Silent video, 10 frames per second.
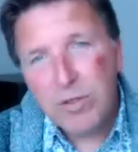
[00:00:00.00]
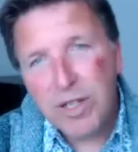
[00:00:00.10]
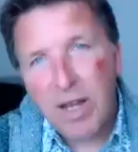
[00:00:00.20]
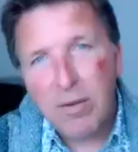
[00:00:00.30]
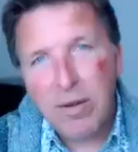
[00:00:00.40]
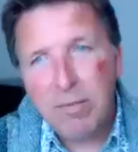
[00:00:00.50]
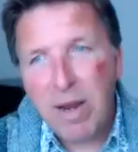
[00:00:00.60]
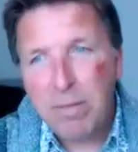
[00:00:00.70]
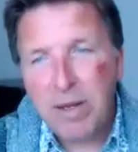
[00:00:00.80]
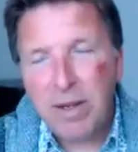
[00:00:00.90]
It, it
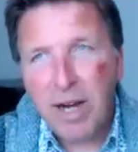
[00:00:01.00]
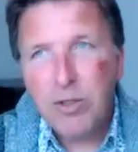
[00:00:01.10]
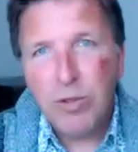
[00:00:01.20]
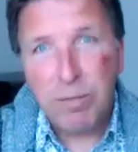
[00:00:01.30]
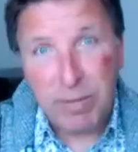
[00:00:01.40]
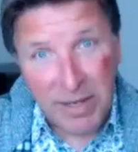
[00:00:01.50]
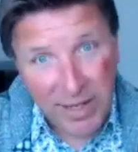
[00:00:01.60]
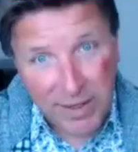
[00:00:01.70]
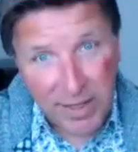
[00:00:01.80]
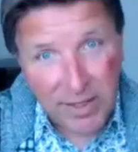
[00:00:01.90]
made me. I don't want to
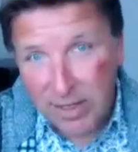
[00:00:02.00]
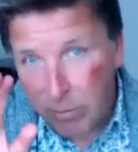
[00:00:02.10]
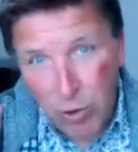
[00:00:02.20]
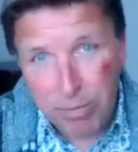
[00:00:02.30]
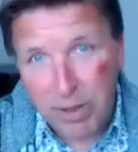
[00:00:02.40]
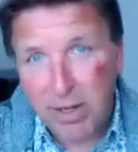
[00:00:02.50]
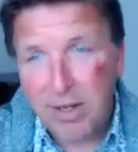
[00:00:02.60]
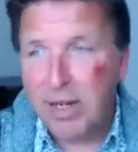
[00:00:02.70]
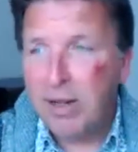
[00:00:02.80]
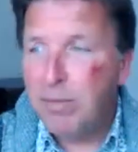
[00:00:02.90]
belittle it, and I'm not
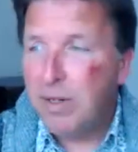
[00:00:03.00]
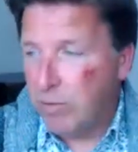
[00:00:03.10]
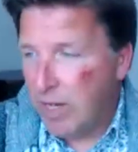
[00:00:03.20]
belittling it, but it was.